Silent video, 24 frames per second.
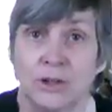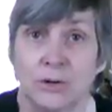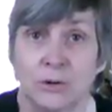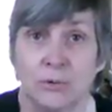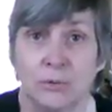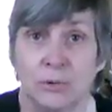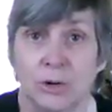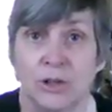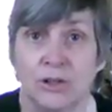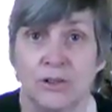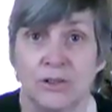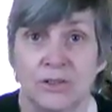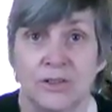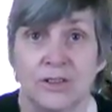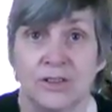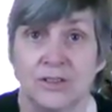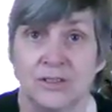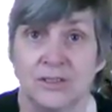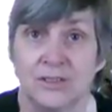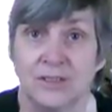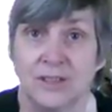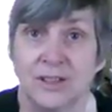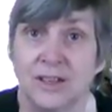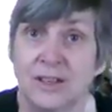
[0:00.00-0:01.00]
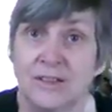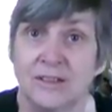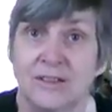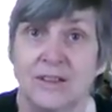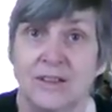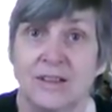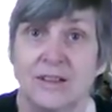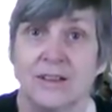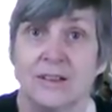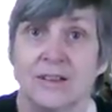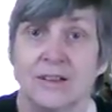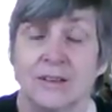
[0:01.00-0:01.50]
you are
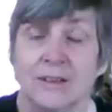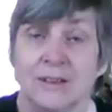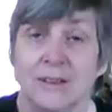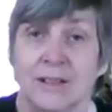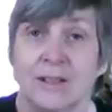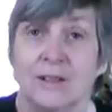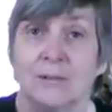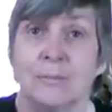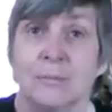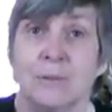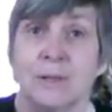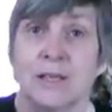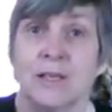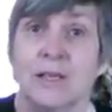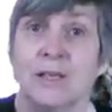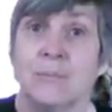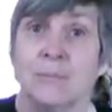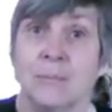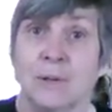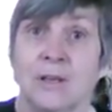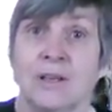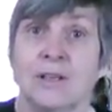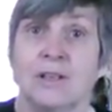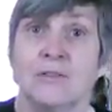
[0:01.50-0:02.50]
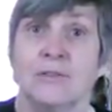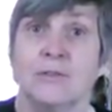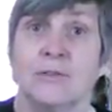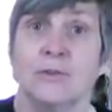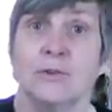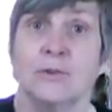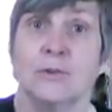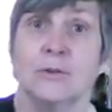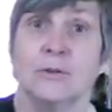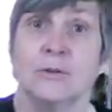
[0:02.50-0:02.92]
succeeding in being mindful.